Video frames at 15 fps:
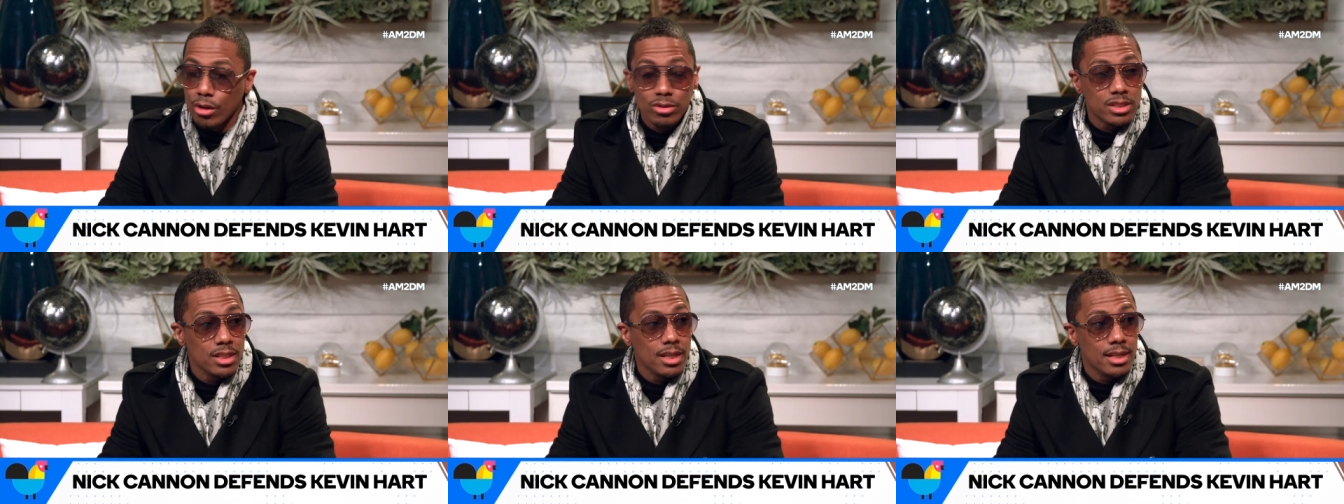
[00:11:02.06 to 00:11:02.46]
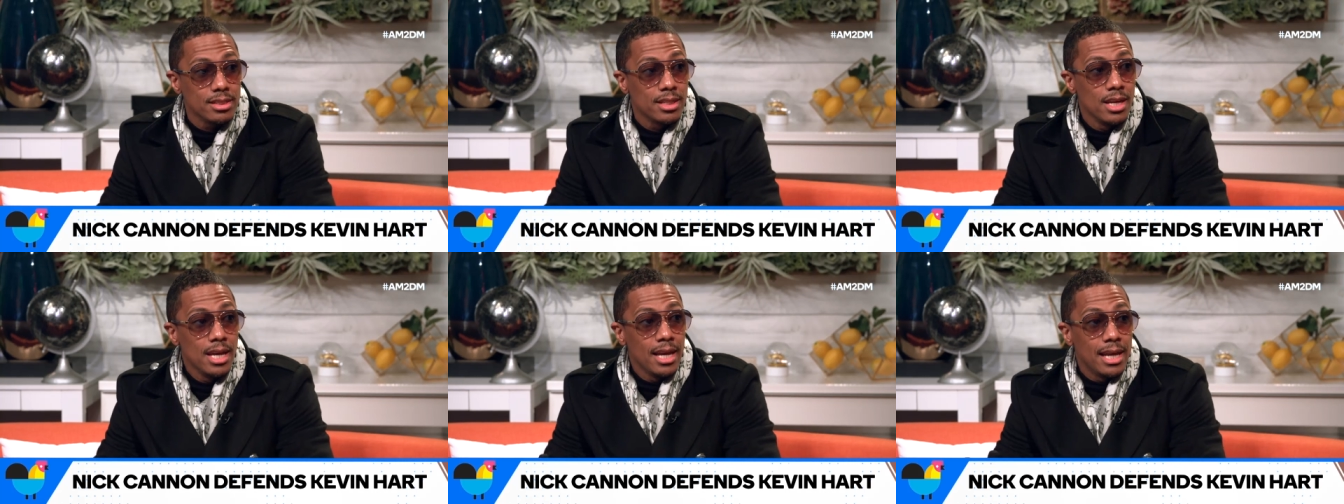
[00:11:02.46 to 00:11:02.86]
all of those
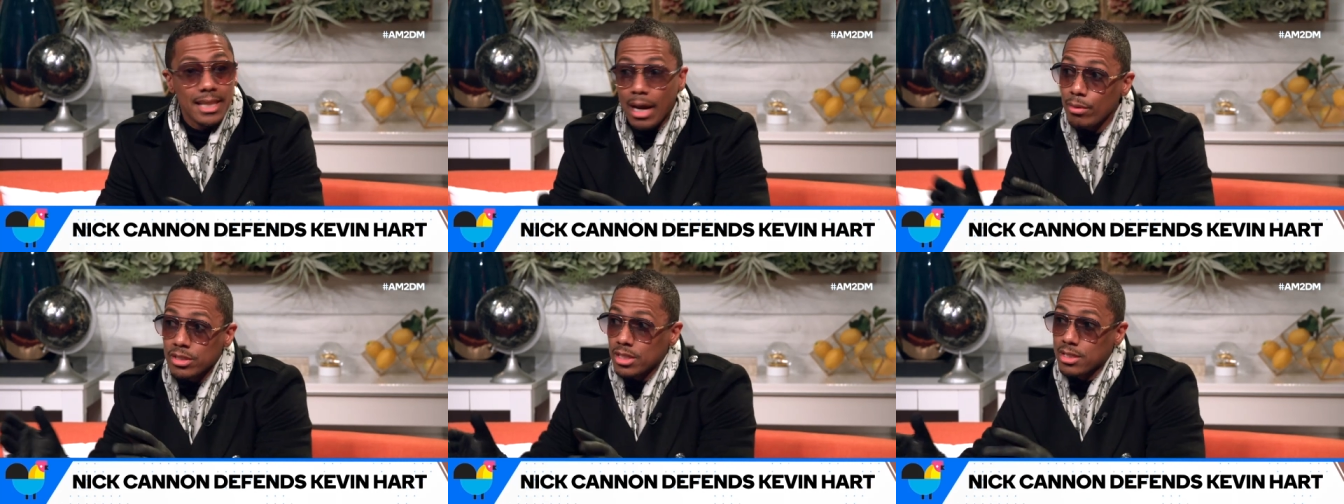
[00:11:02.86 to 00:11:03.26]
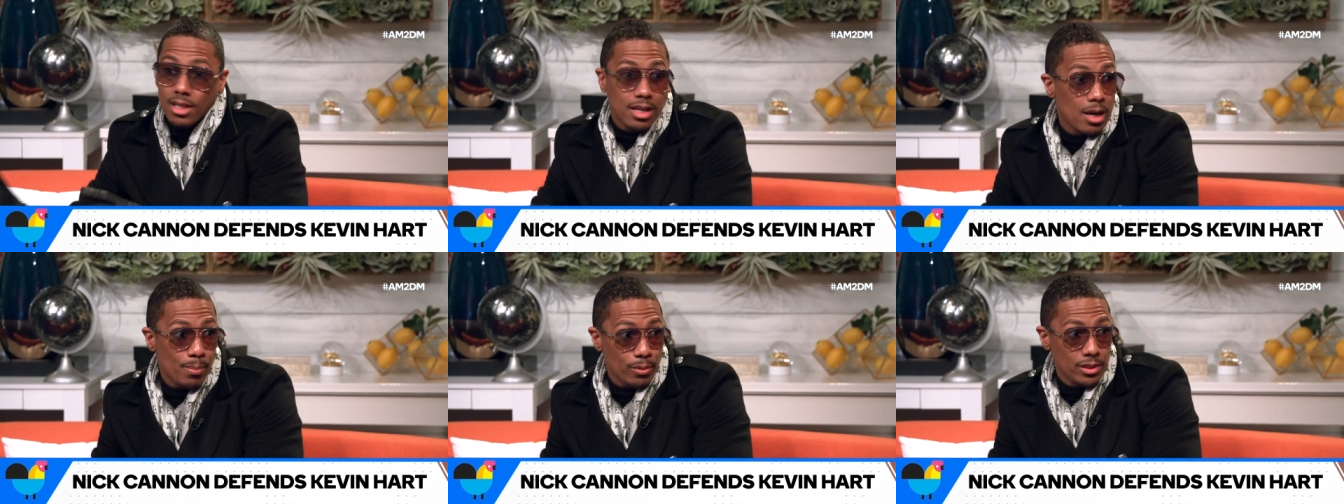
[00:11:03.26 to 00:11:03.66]
things. And that was just
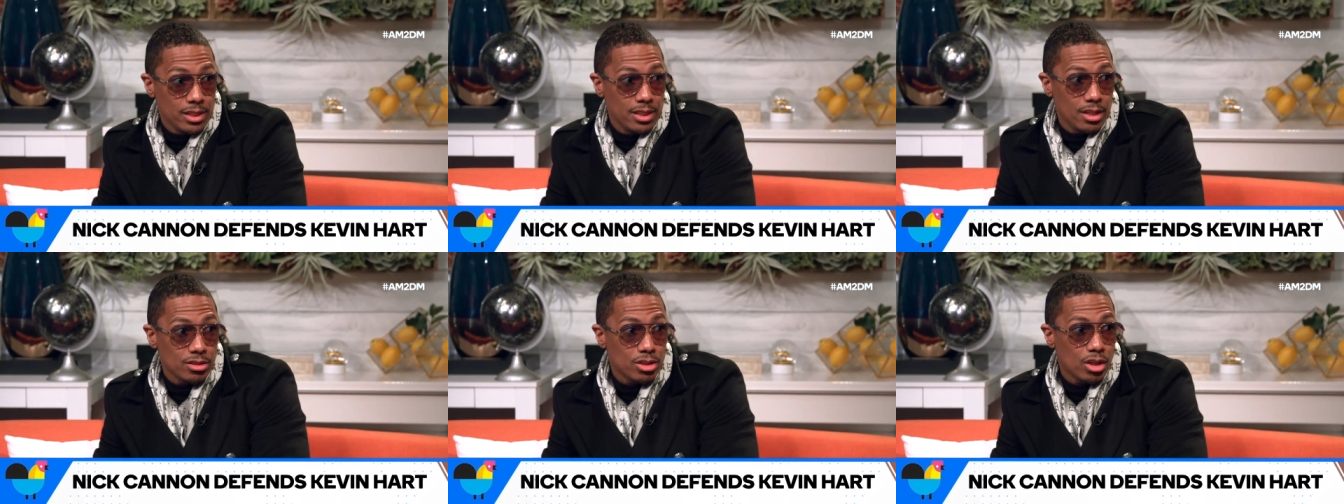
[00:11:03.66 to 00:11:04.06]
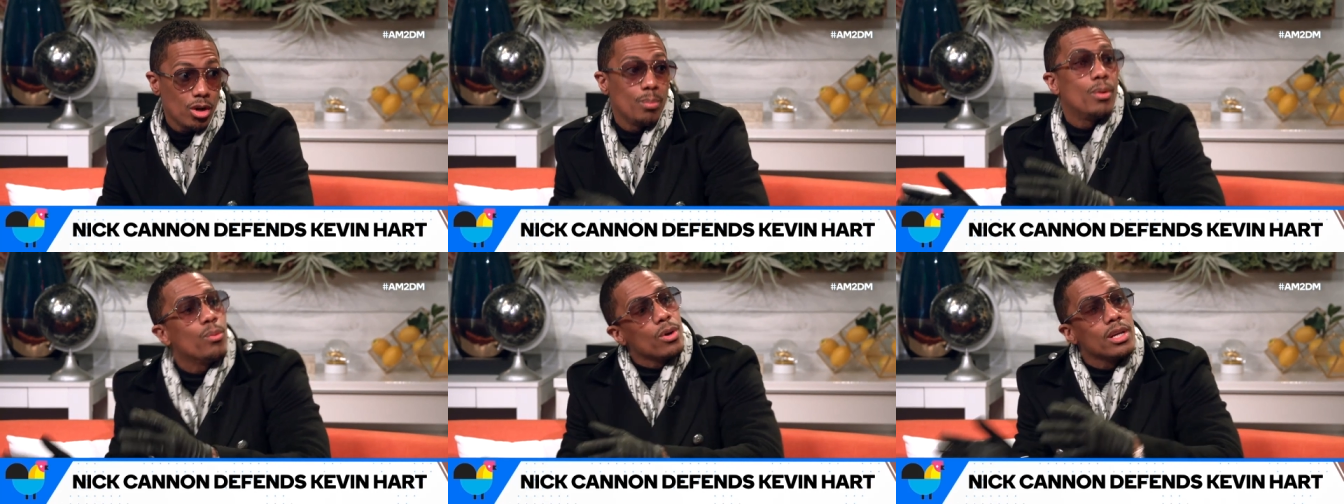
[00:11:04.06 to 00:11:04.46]
a couple of years
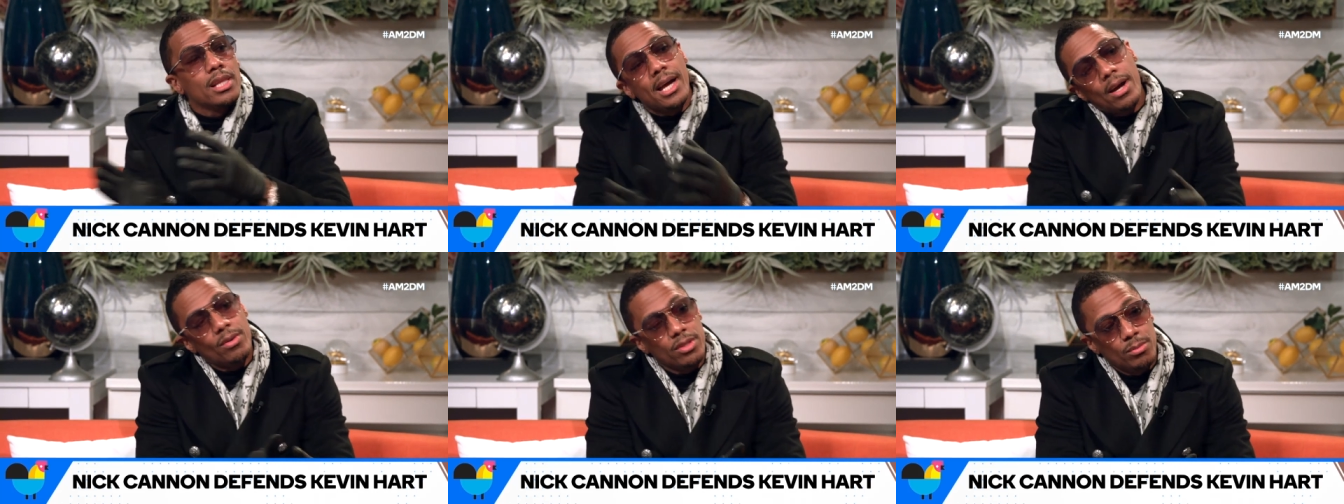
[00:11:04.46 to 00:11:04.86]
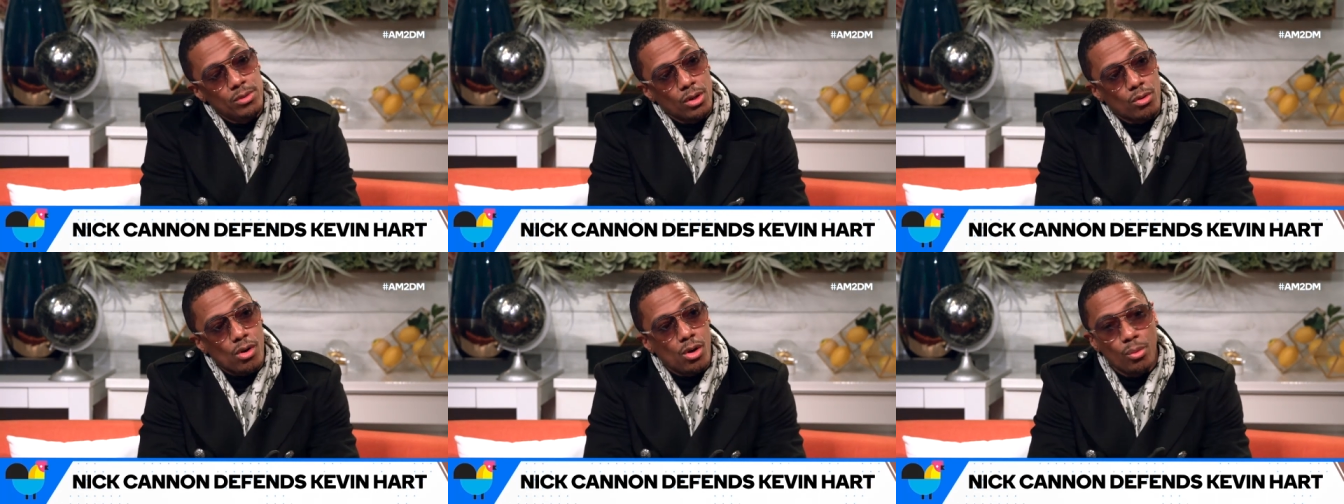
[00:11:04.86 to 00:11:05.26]
ago, but we're allowing
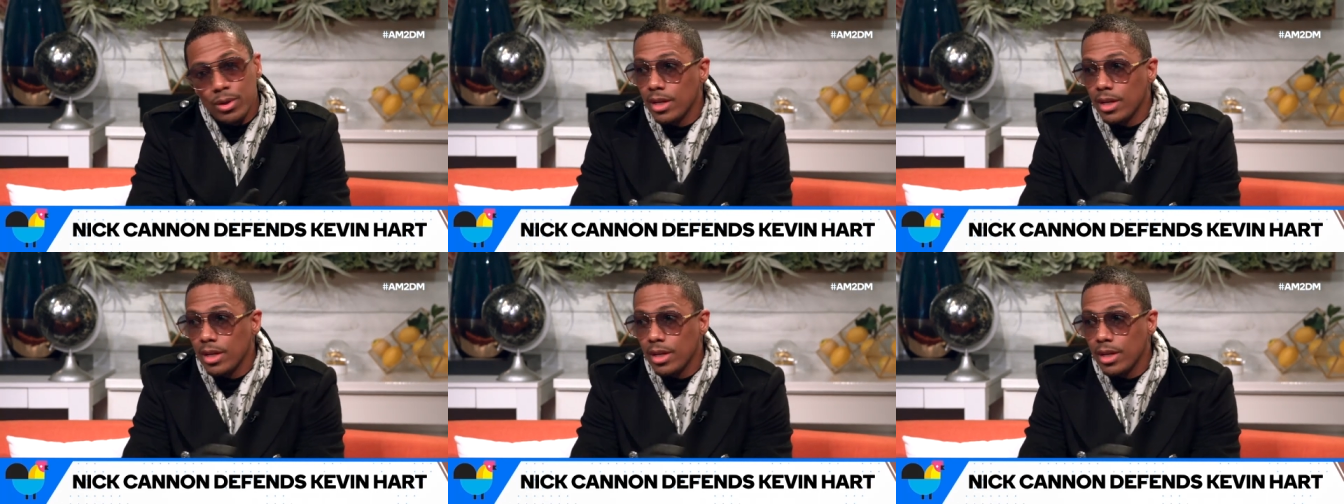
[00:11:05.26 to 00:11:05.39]
them to grow.